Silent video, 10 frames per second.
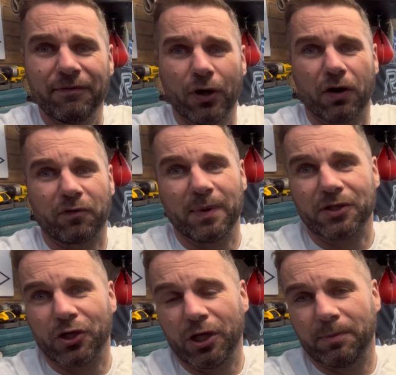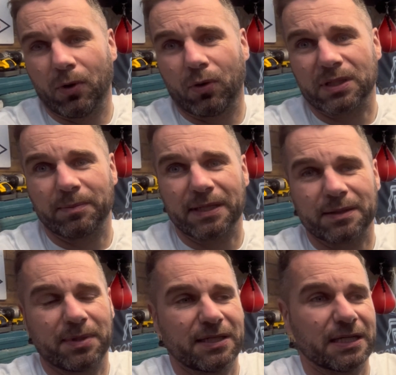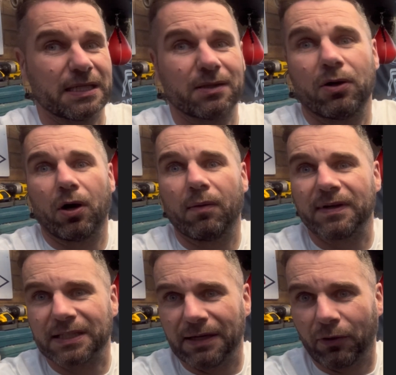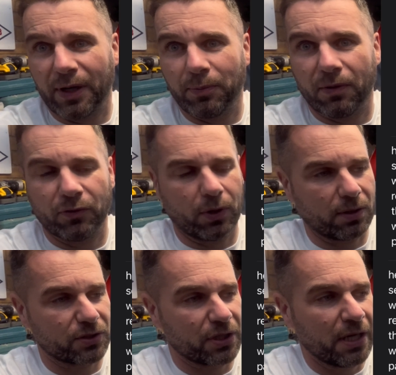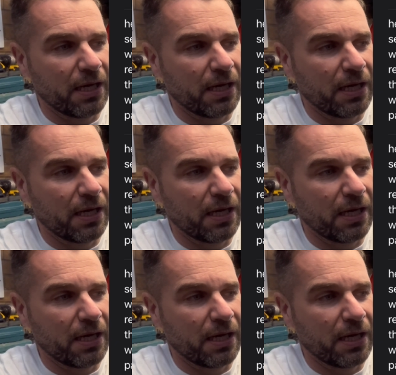They offered me a turbo and some bits and pieces. Obviously I've already bought the rods.